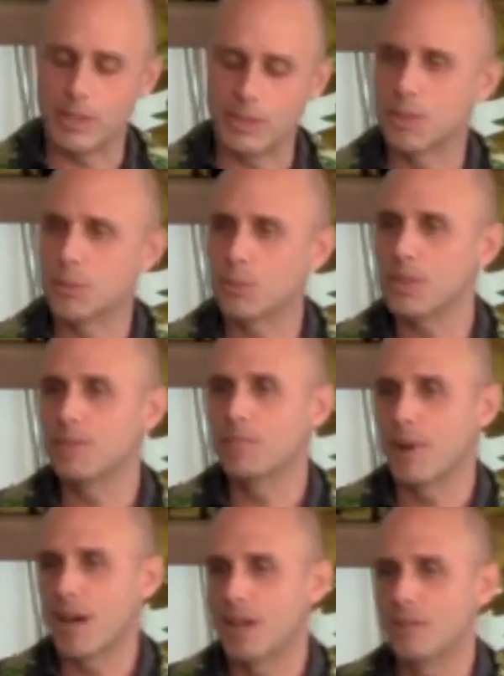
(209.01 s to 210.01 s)
It was written
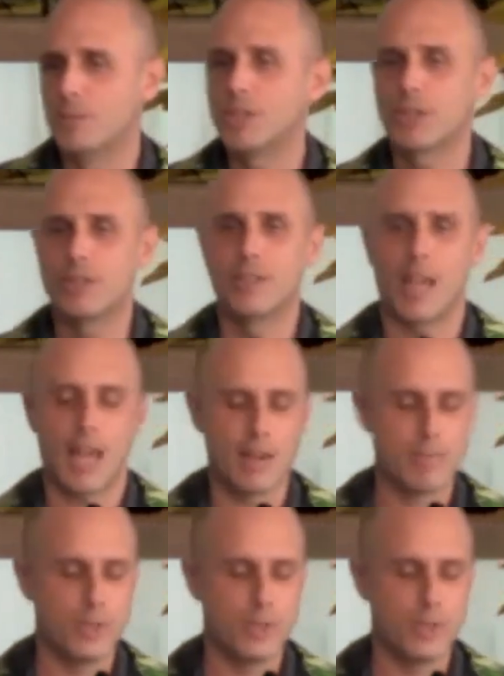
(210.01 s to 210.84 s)
by Richard M.